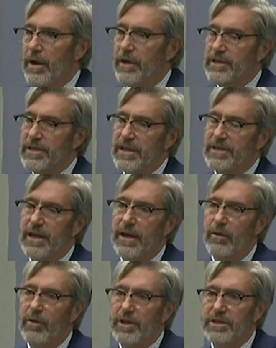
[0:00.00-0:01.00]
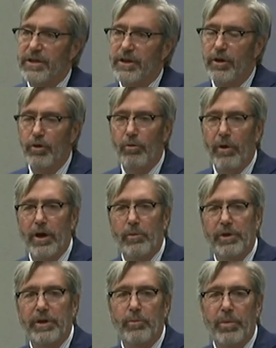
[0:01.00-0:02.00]
And as I say, it's an
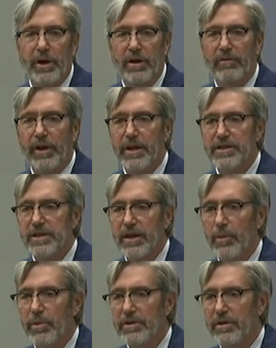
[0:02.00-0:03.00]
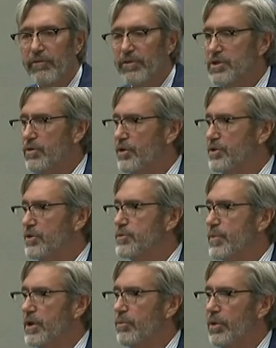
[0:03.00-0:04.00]
incredibly competitive landscape and infrastructure
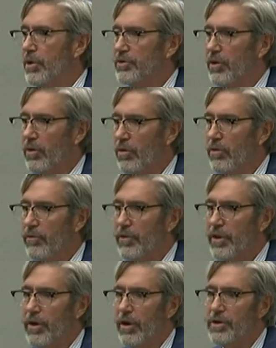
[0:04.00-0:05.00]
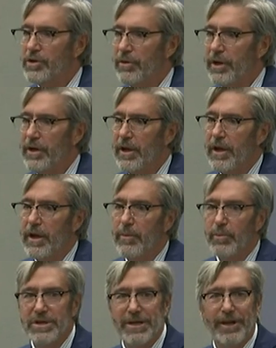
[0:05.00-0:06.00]
is being built all over the country,
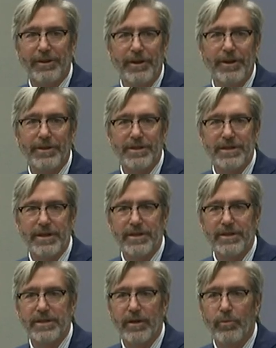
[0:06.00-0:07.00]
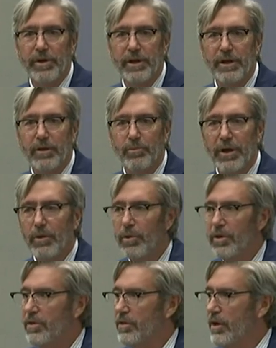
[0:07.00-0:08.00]
particularly in the cities that we compete
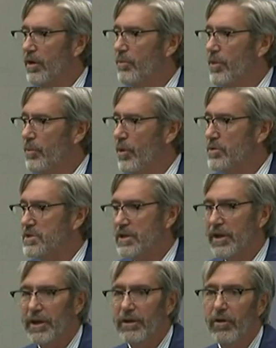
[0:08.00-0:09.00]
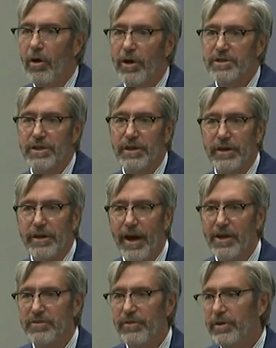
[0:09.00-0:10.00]
with um, the most, like Austin and
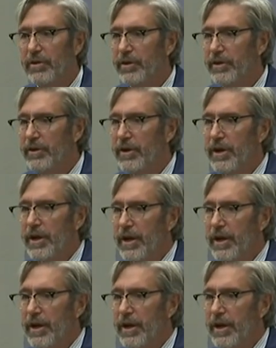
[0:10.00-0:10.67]
Nashville and,